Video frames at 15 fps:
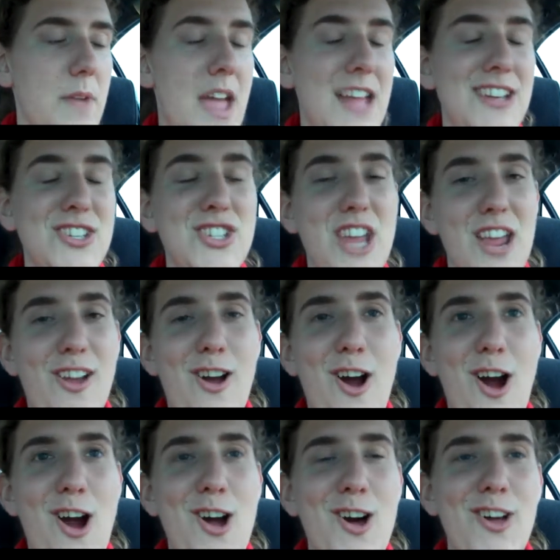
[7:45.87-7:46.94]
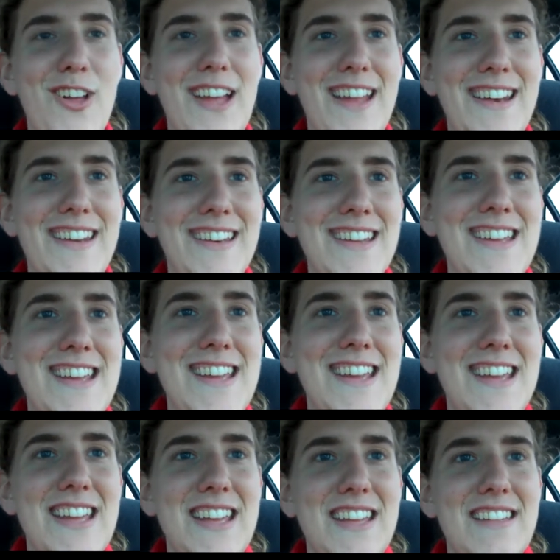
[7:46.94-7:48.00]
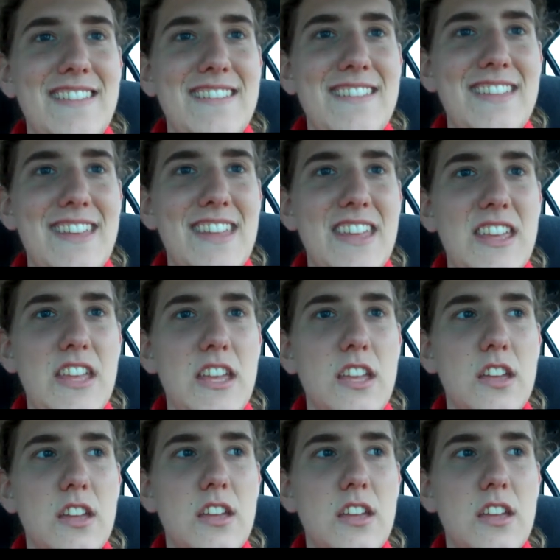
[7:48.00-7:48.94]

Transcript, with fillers: and Shay Carl and C.